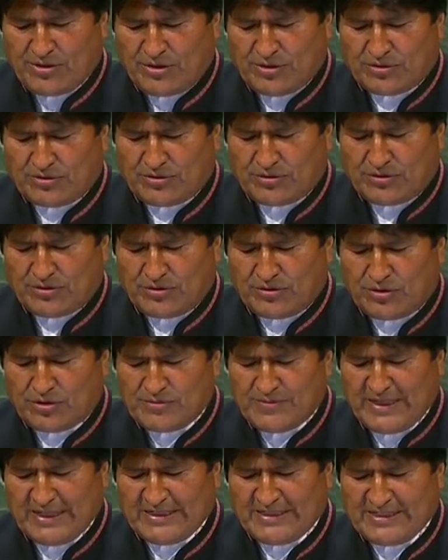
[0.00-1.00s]
In
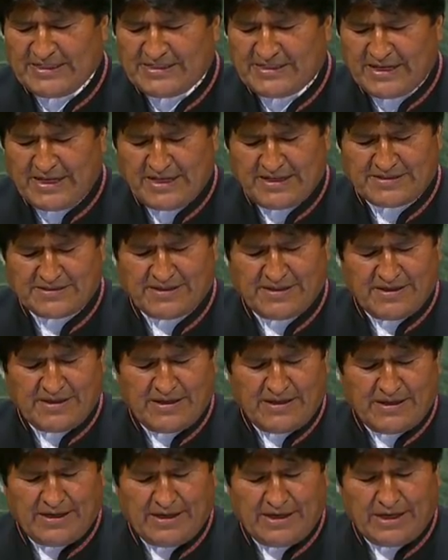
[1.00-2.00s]

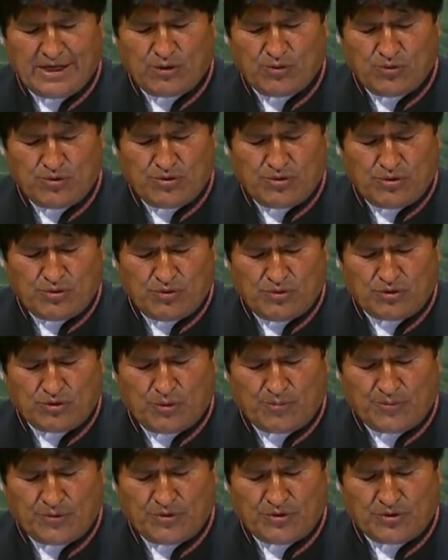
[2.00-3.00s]
2017,
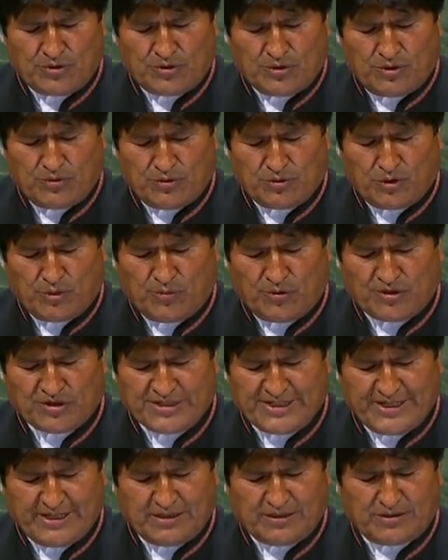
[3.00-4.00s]
it was
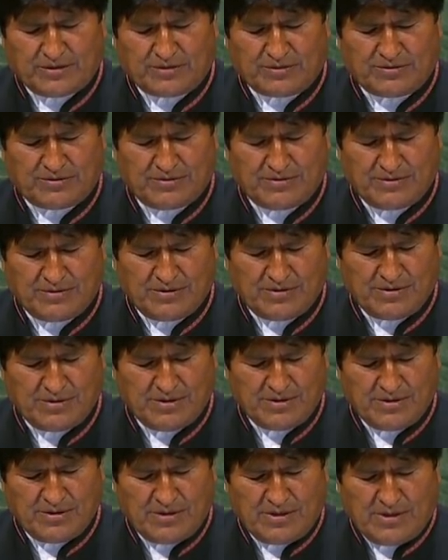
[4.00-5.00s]

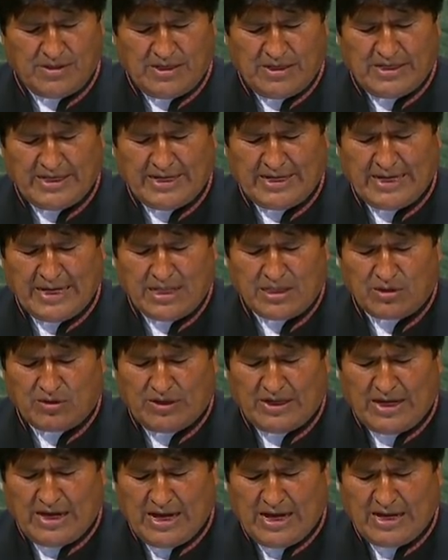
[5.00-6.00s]
1.1% more than it
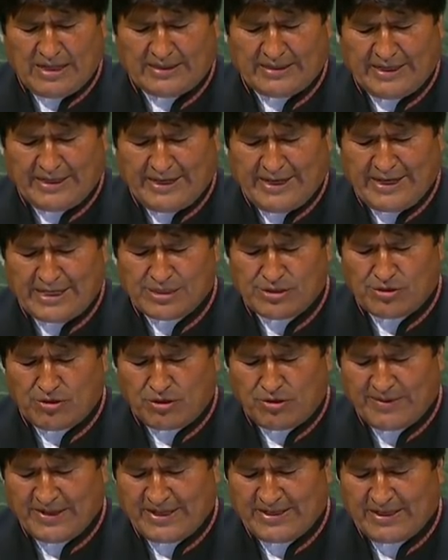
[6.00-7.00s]
had been in
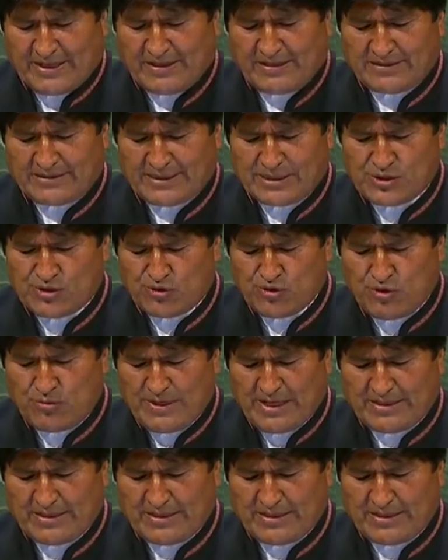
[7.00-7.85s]
2016.